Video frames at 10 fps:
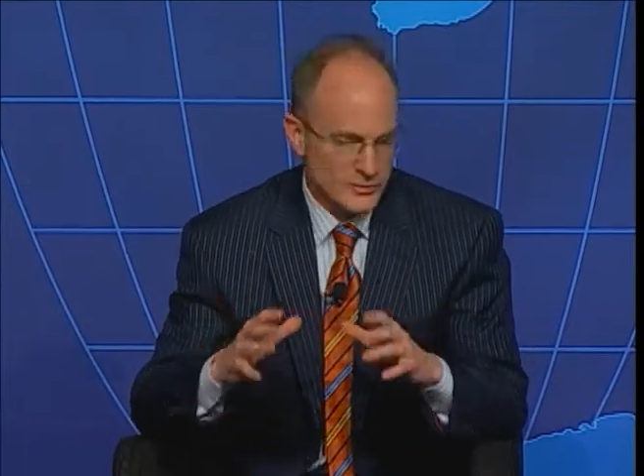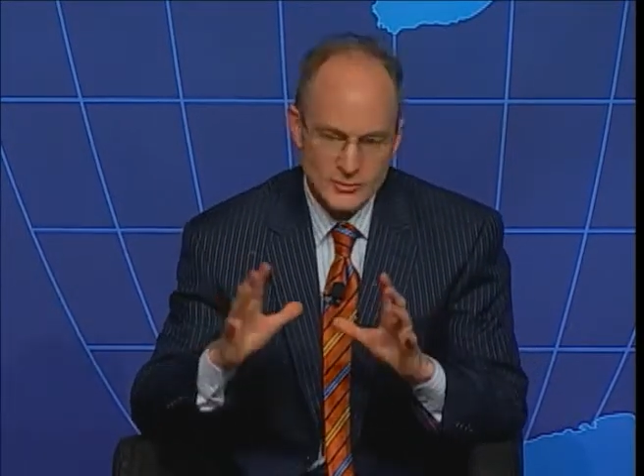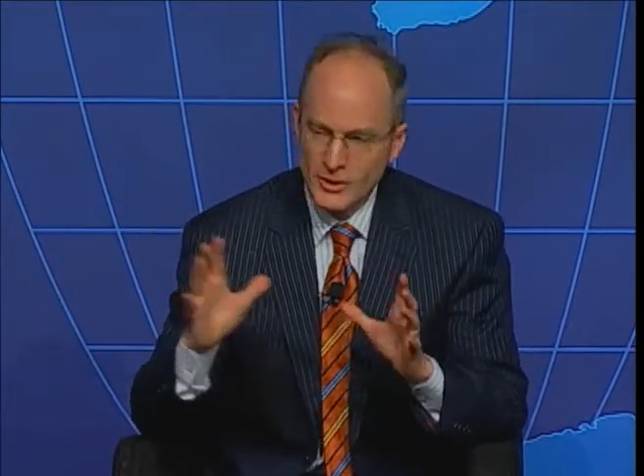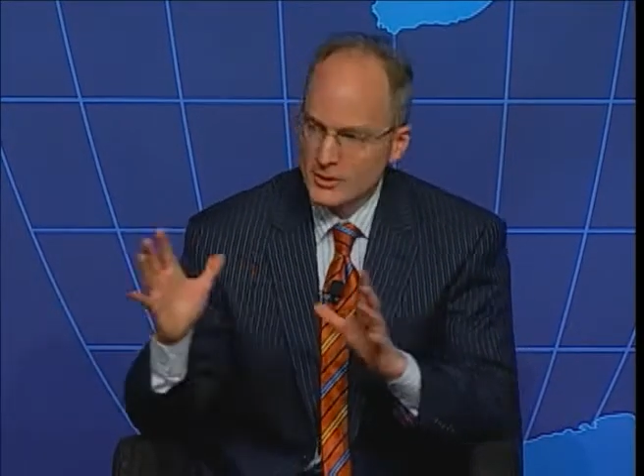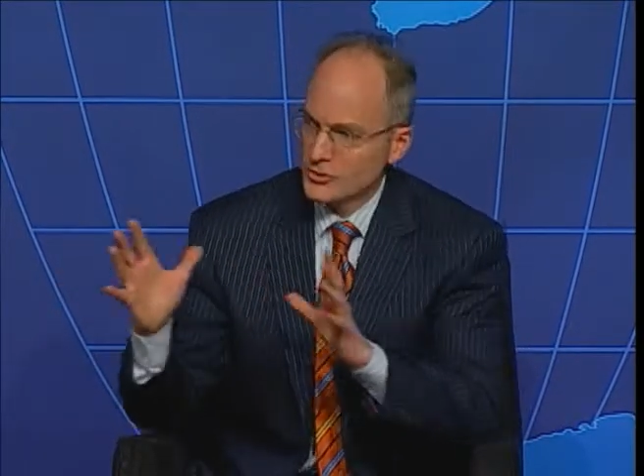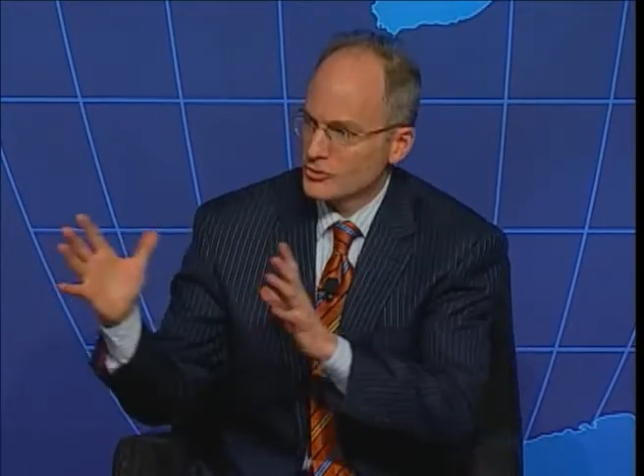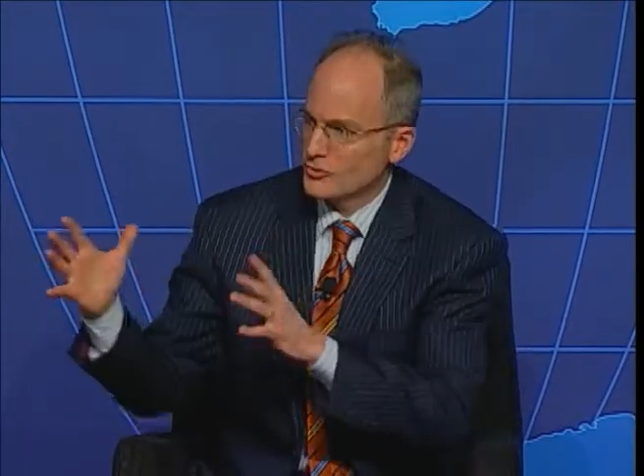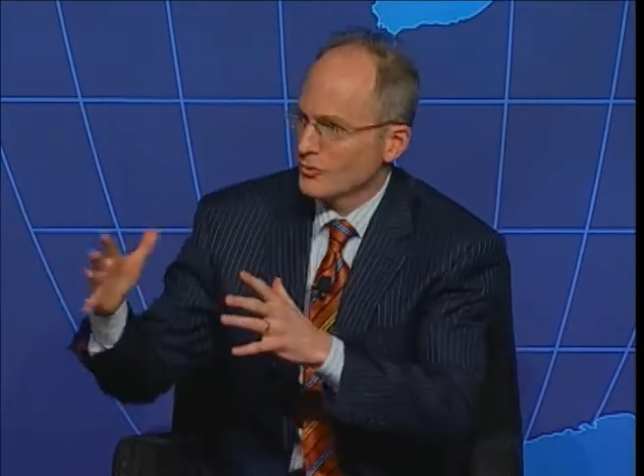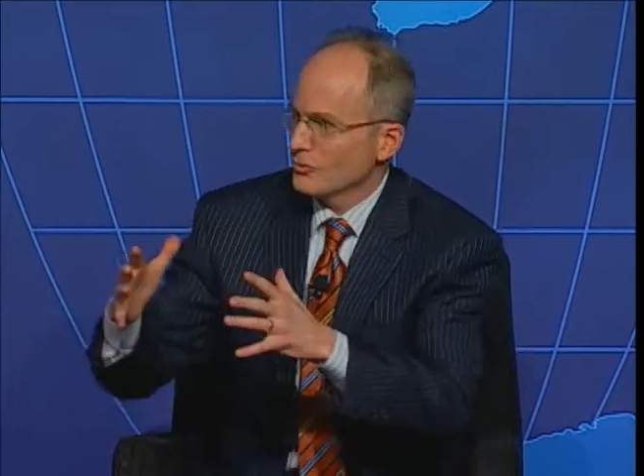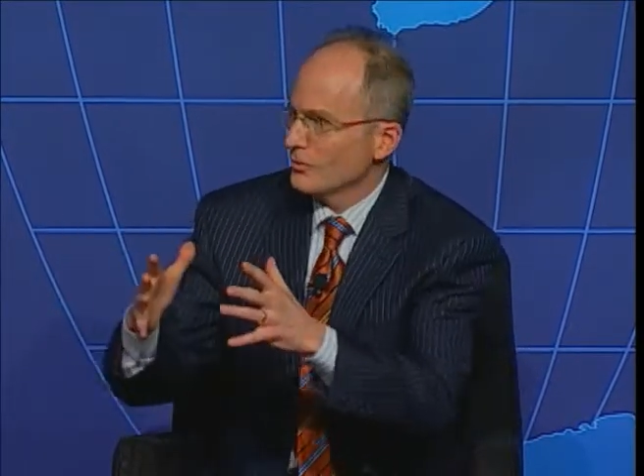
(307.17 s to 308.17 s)
You try to
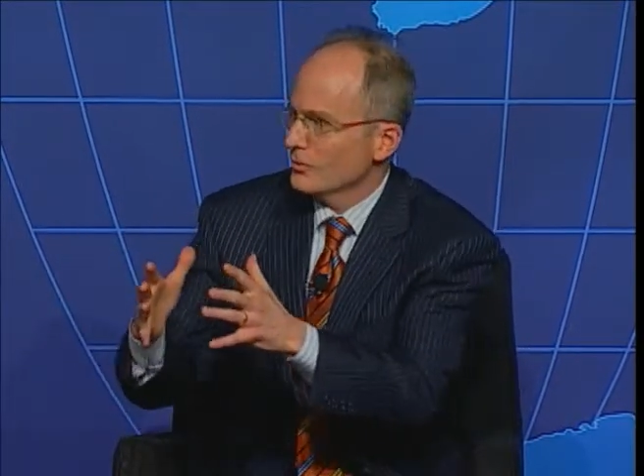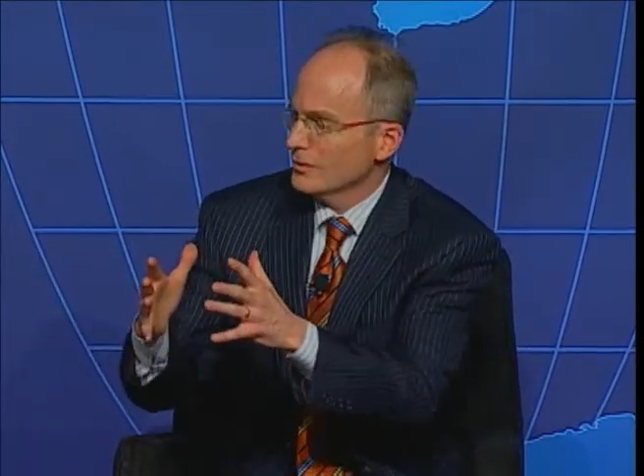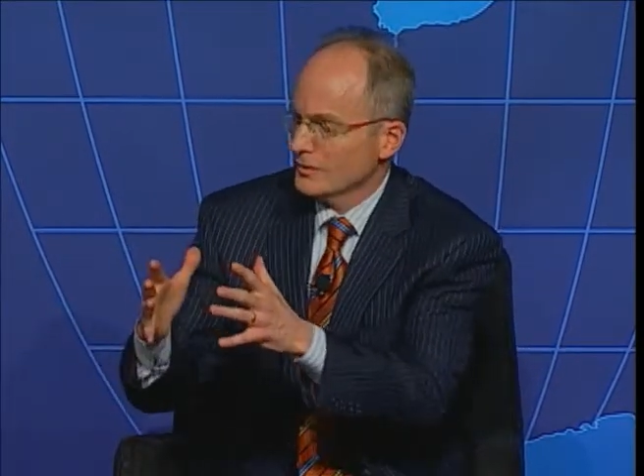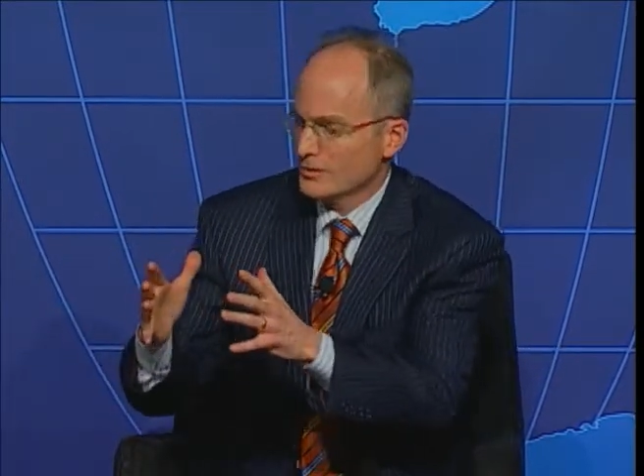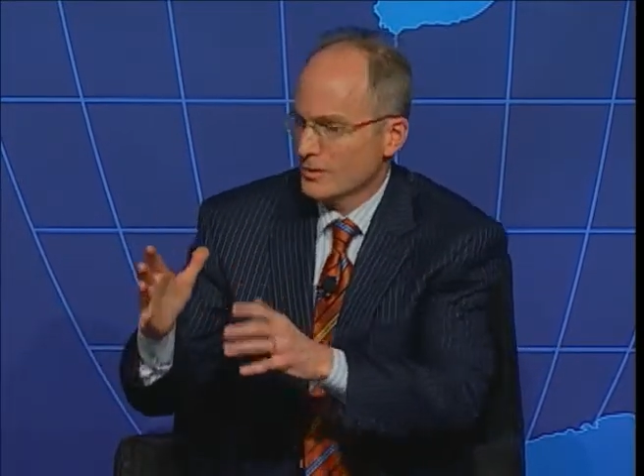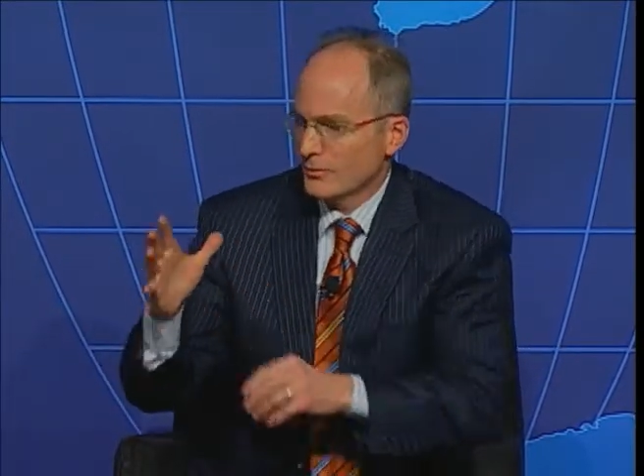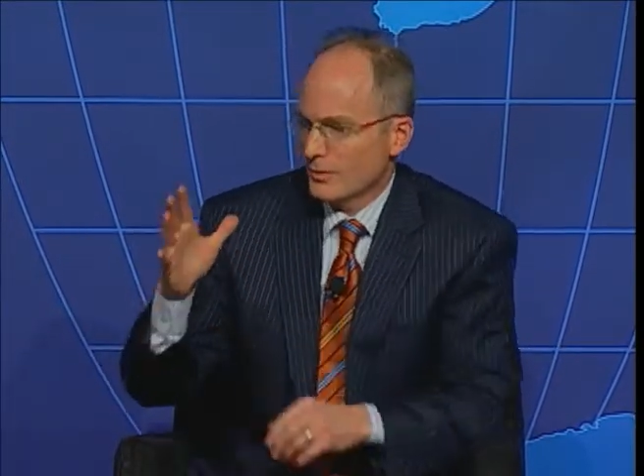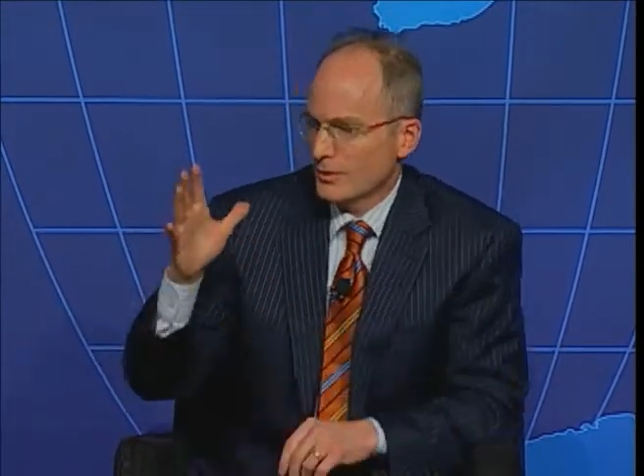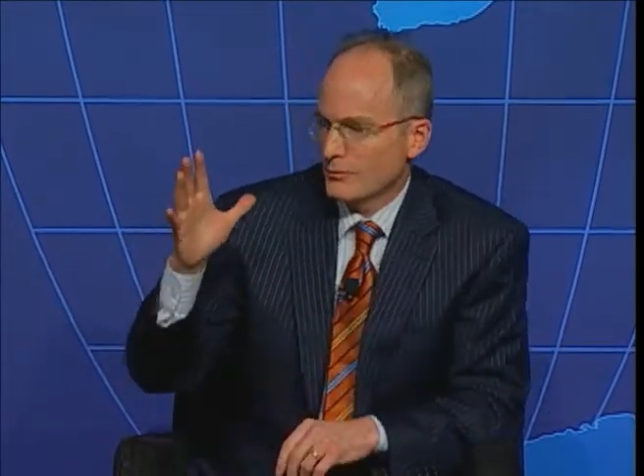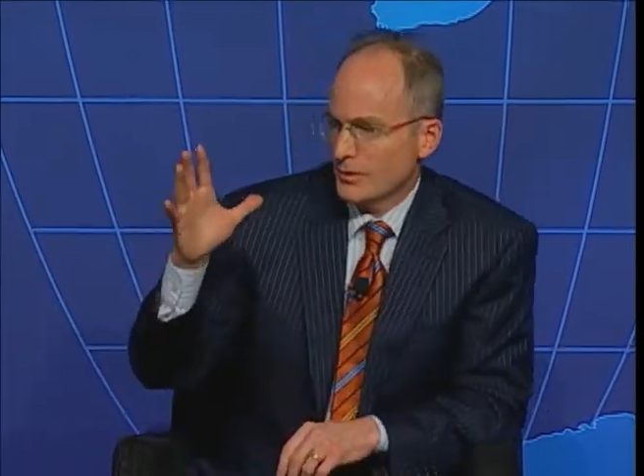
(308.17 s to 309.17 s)
control and say, we're
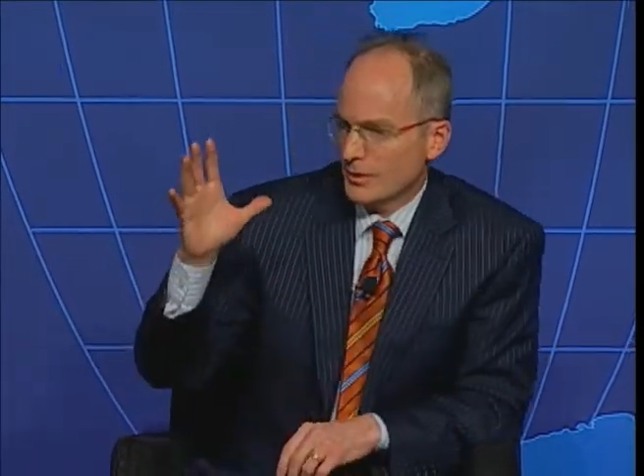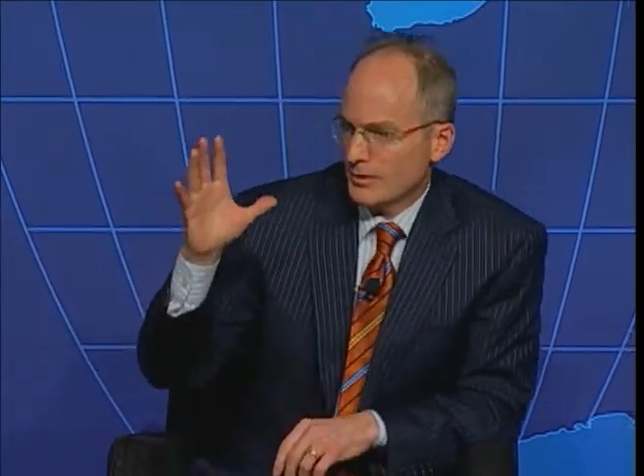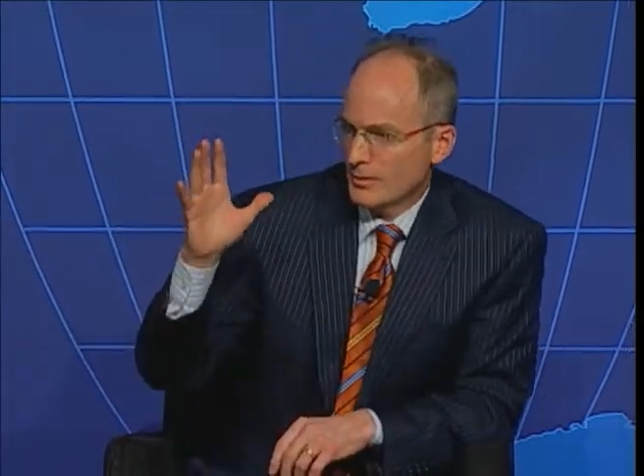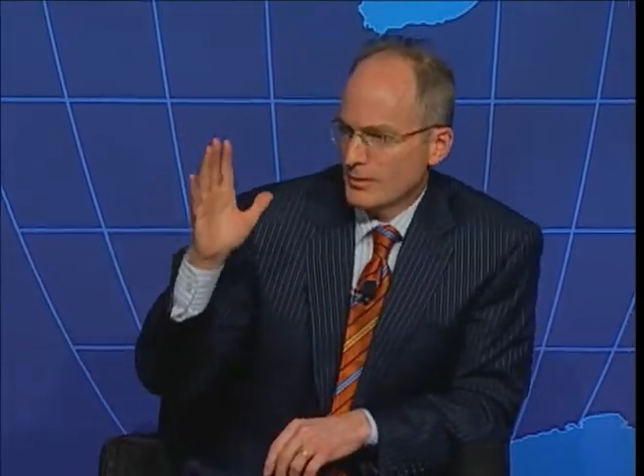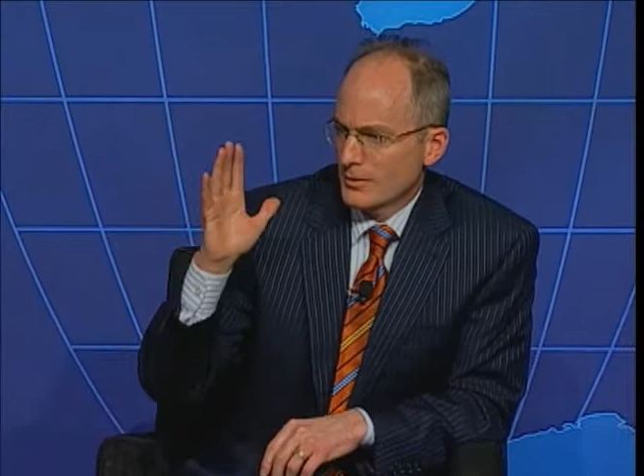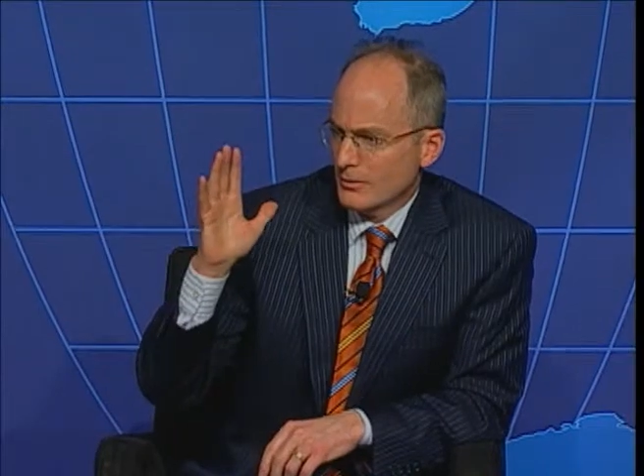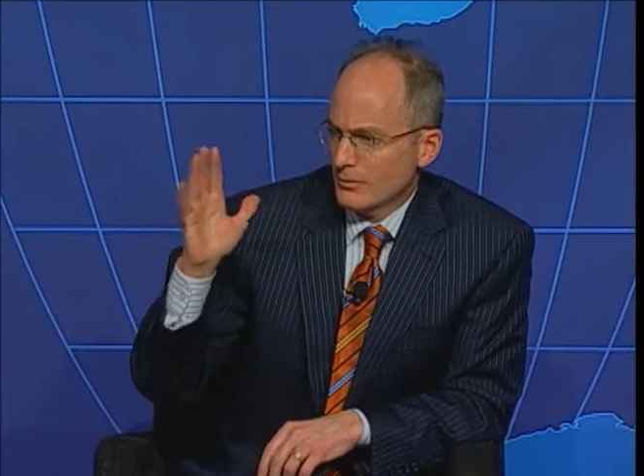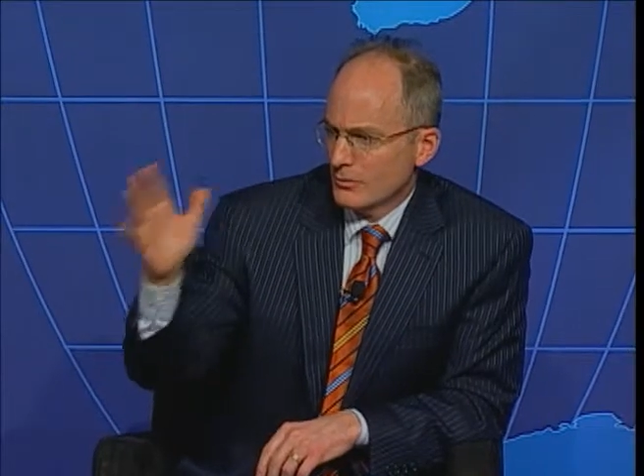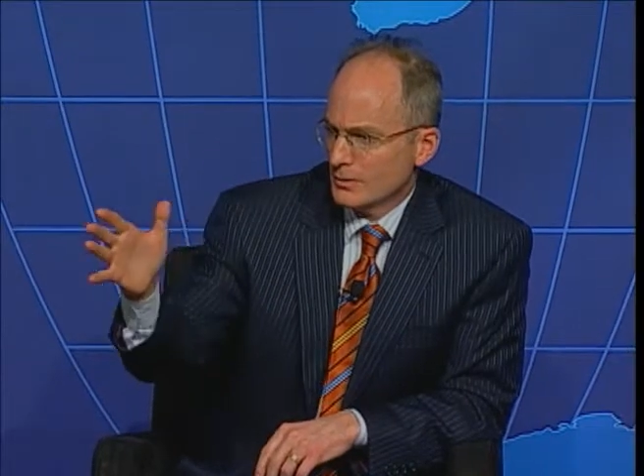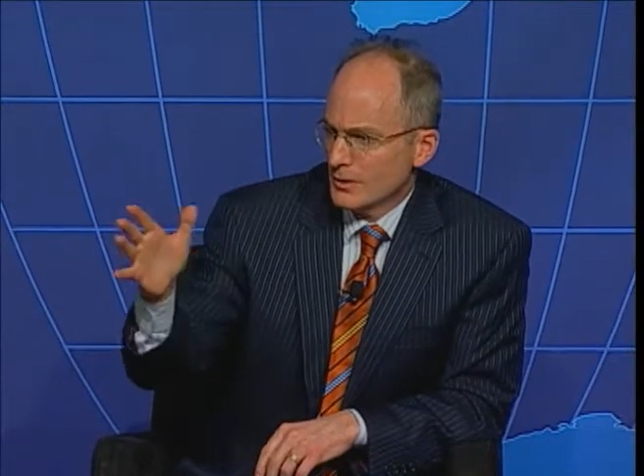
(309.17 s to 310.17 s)
going to pick
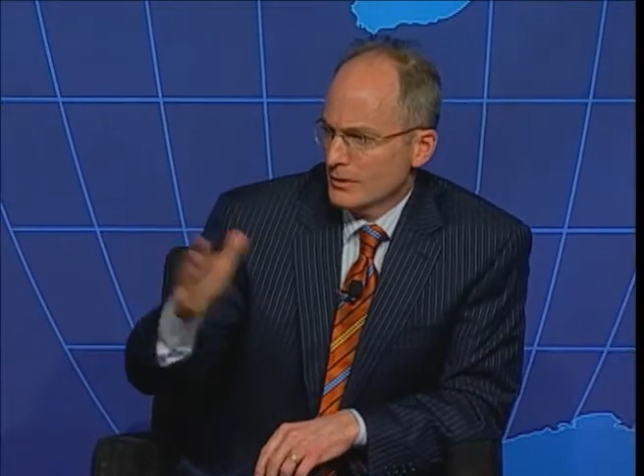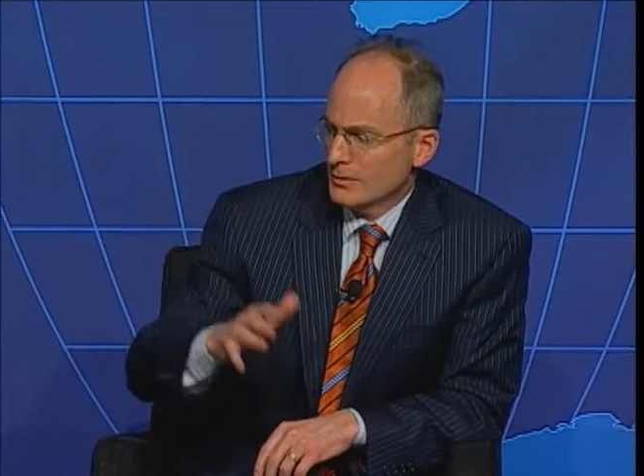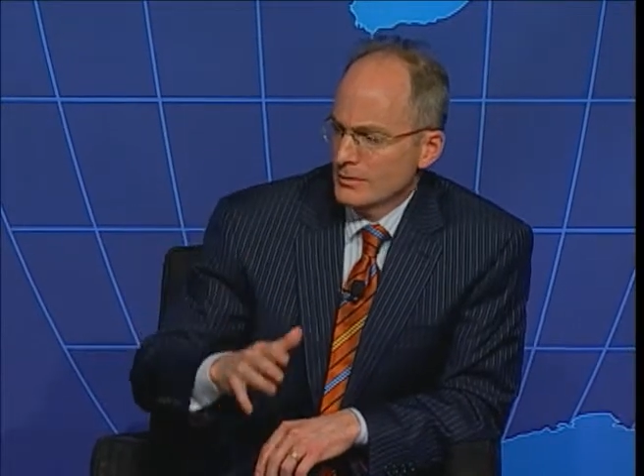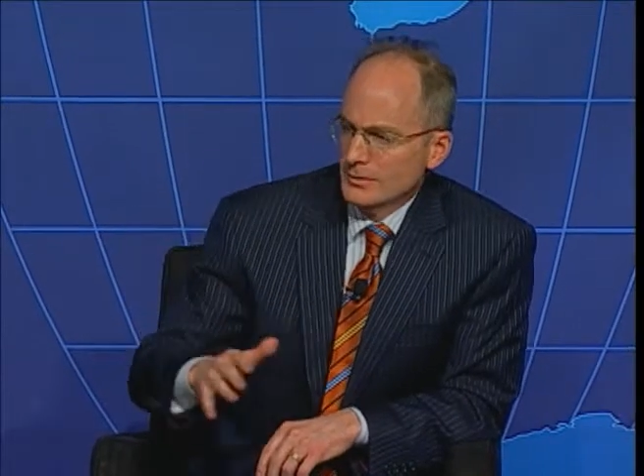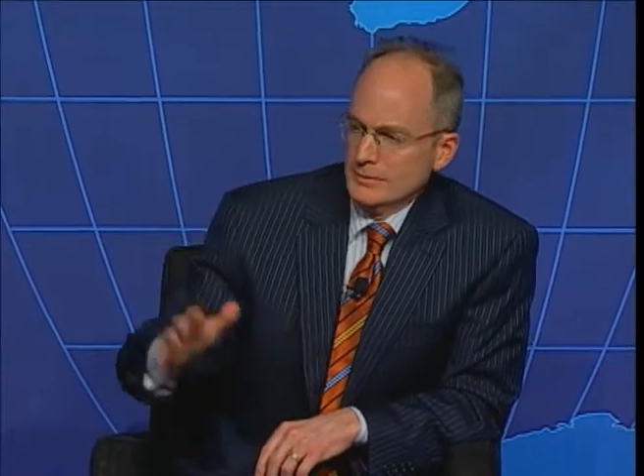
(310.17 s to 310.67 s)
only